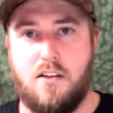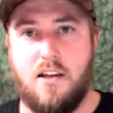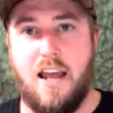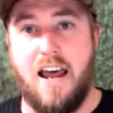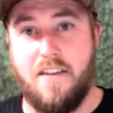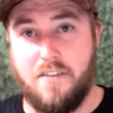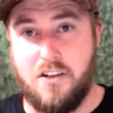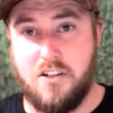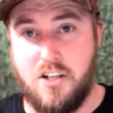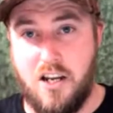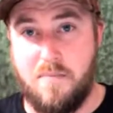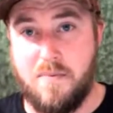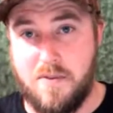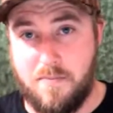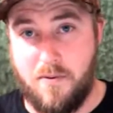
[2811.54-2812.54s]
at the
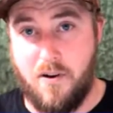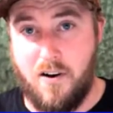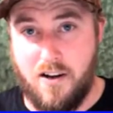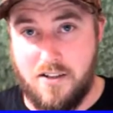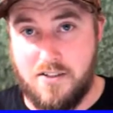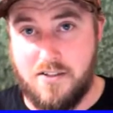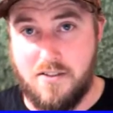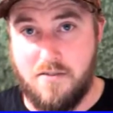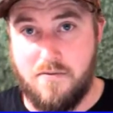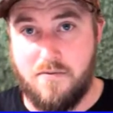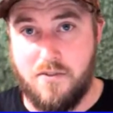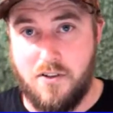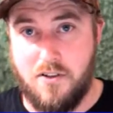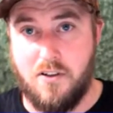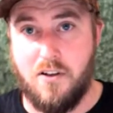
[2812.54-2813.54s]
cheapest price
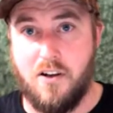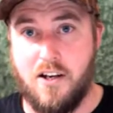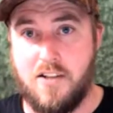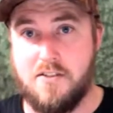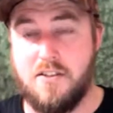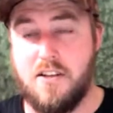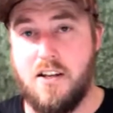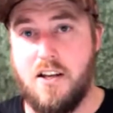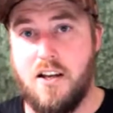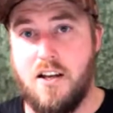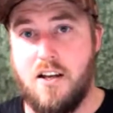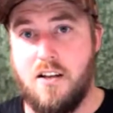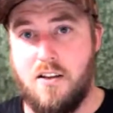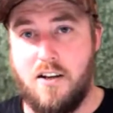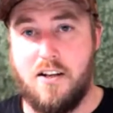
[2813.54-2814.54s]
for you guys.
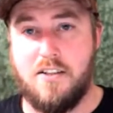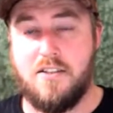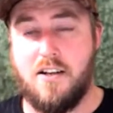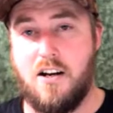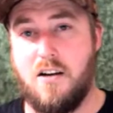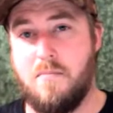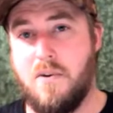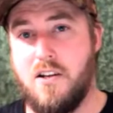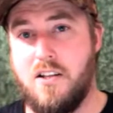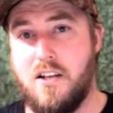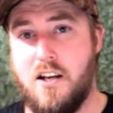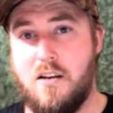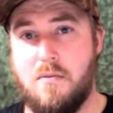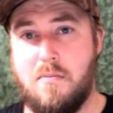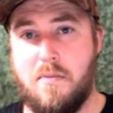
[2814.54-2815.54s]
Like I said, I'm only
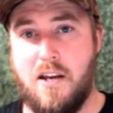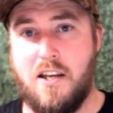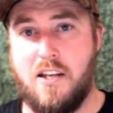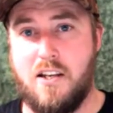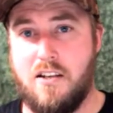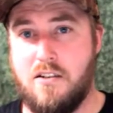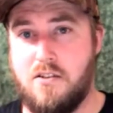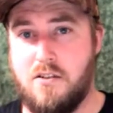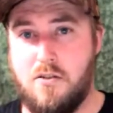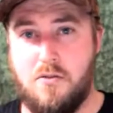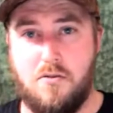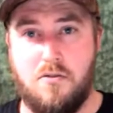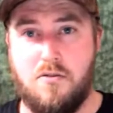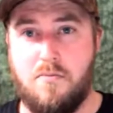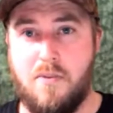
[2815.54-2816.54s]
going to be making
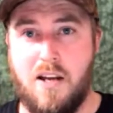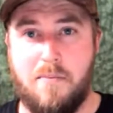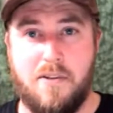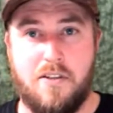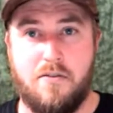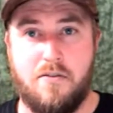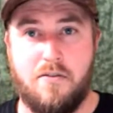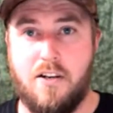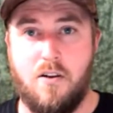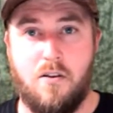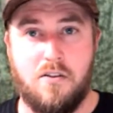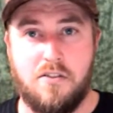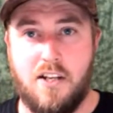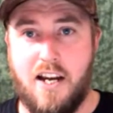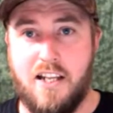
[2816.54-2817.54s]
$2, maybe
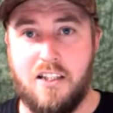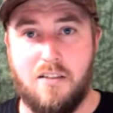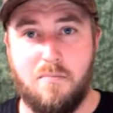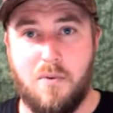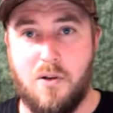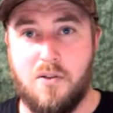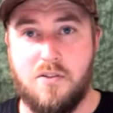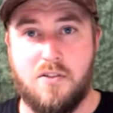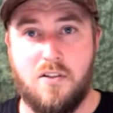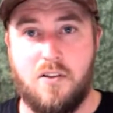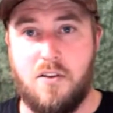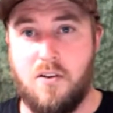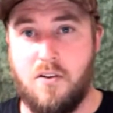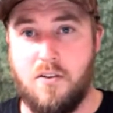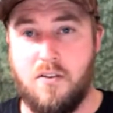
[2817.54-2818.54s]
$3 at the most
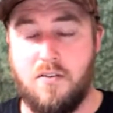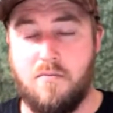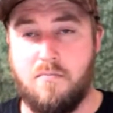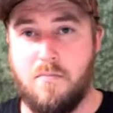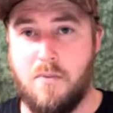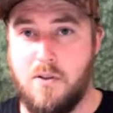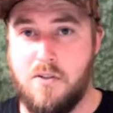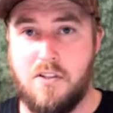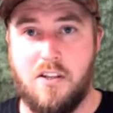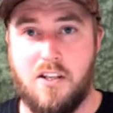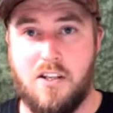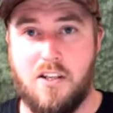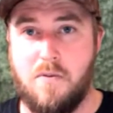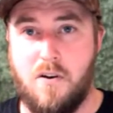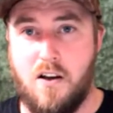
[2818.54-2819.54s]
on most of
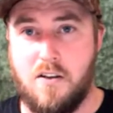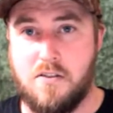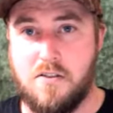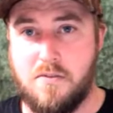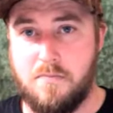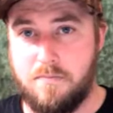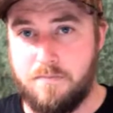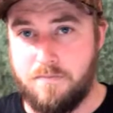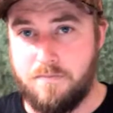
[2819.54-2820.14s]
these products.